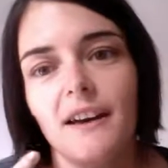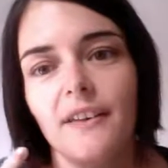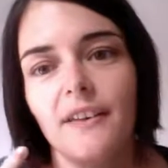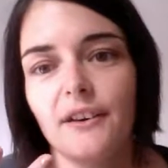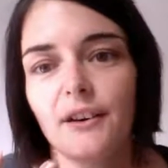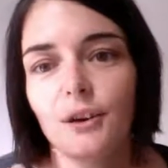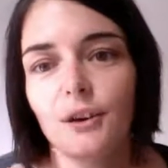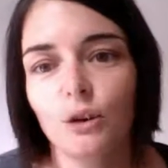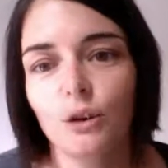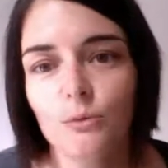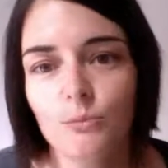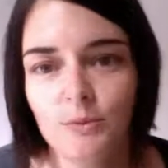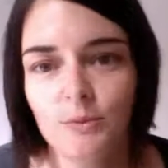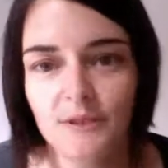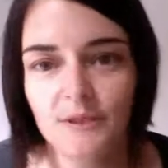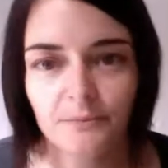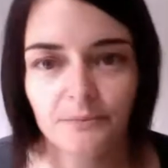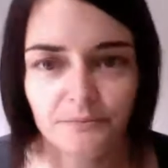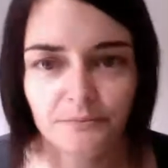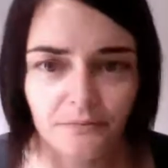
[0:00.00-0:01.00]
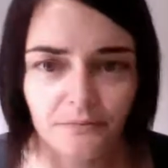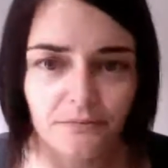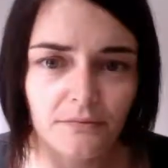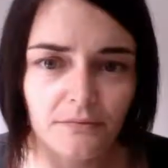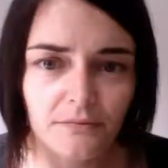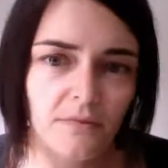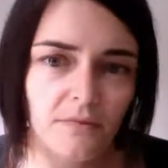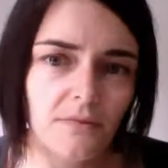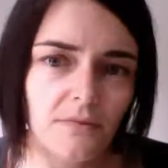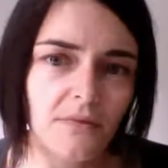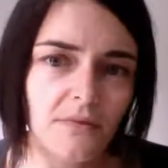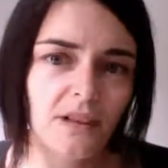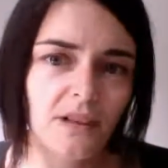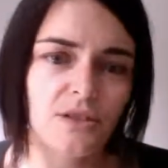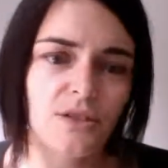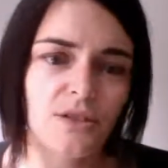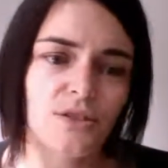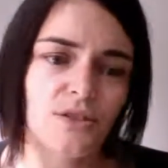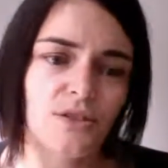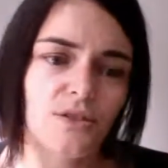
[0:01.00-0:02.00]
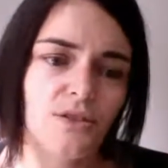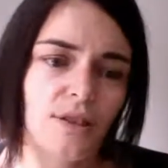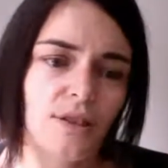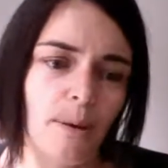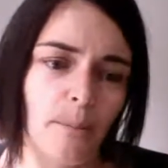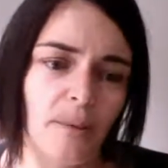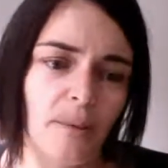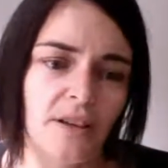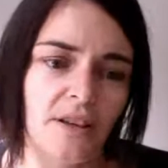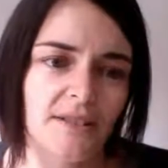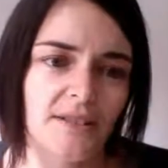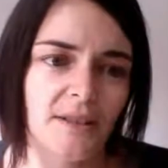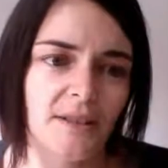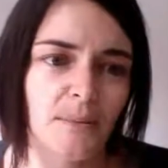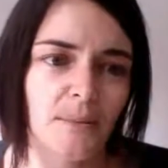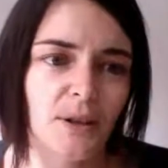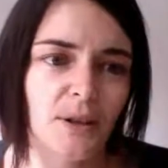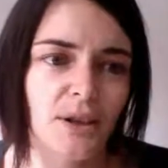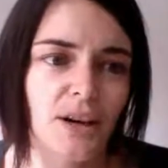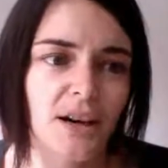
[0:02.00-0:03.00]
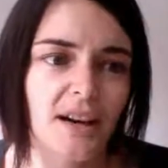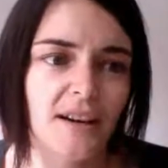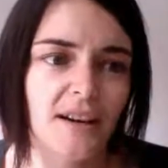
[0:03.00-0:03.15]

other groups to do something similar.